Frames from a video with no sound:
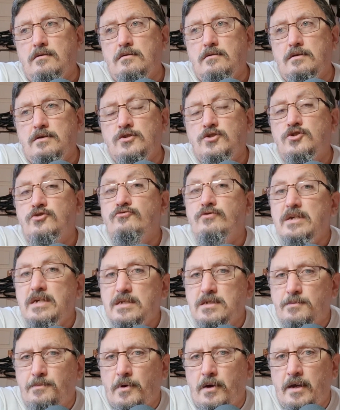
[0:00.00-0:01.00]

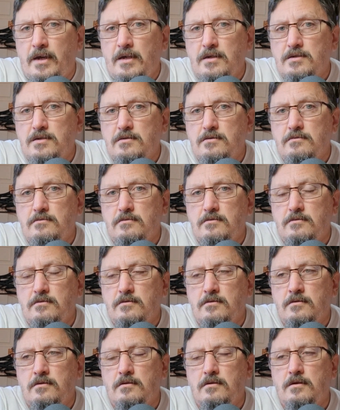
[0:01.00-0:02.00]
intrigued by it.
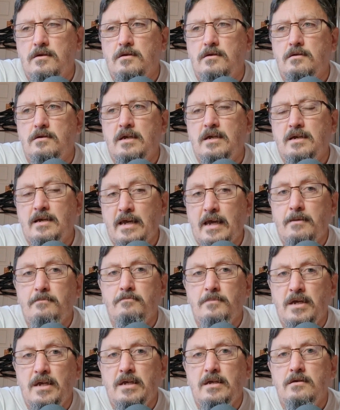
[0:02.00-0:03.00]
It kept
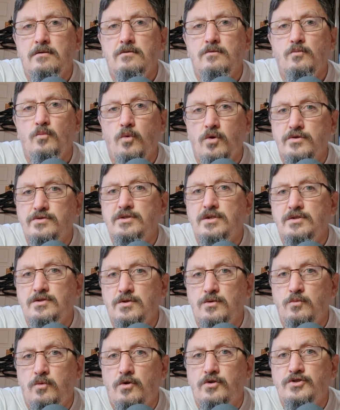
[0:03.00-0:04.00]
me wanting to
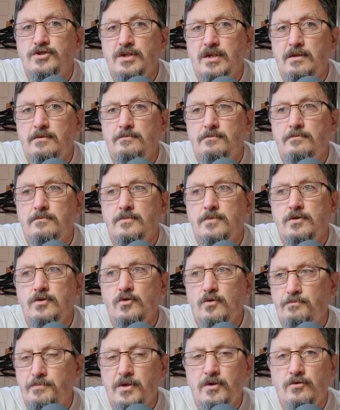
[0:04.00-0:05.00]
watch it,
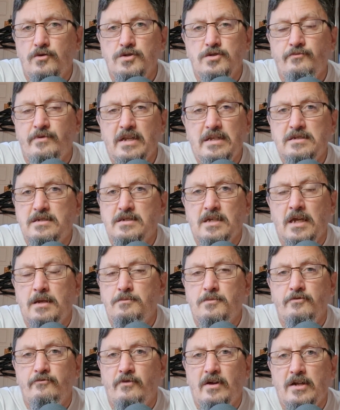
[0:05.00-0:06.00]
not because of
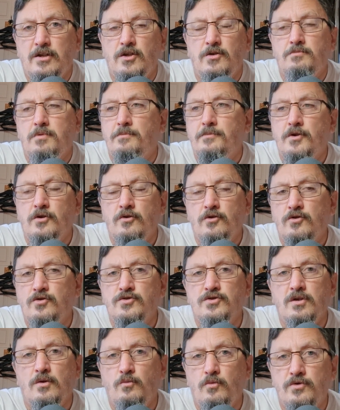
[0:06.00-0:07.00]
entertainment value, but
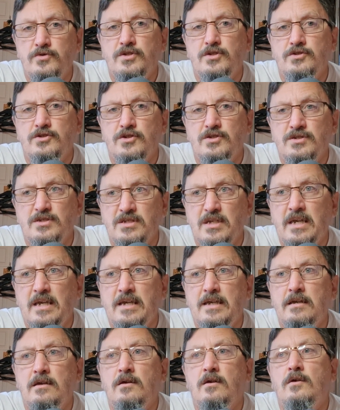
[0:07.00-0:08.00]
because I wanted to
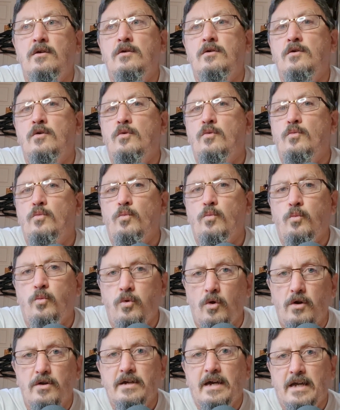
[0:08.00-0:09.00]
see
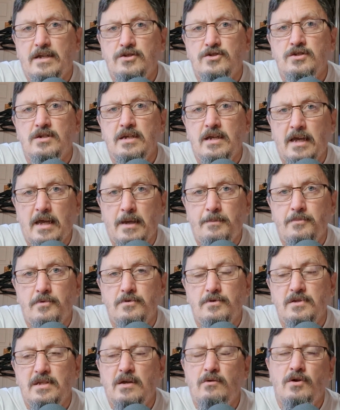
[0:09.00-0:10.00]
what actually happened.
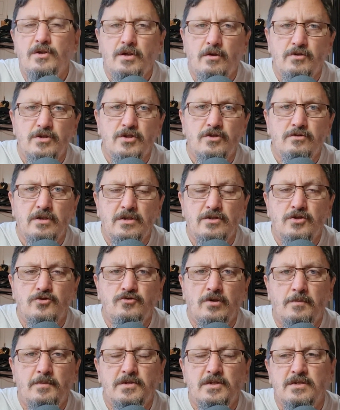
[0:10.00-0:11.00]
Now I know it's a
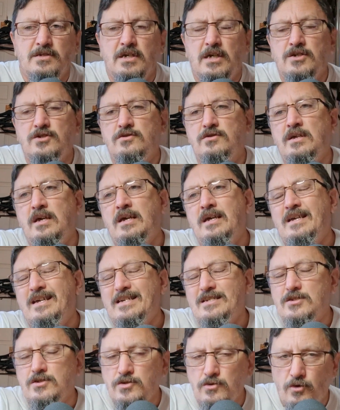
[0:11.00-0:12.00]
dramatisation.
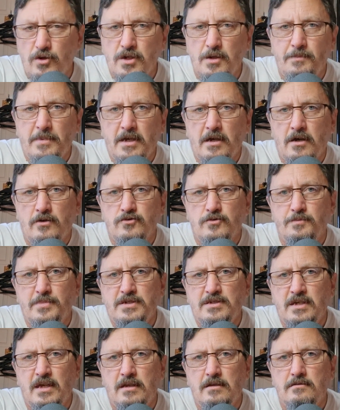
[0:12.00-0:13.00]
It's not going to be
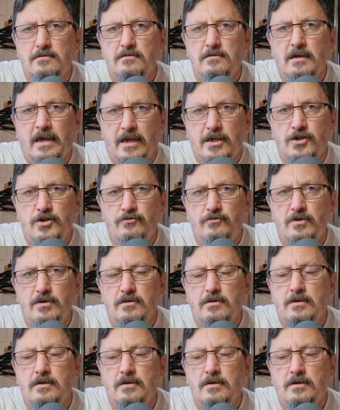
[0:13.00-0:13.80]
100% accurate,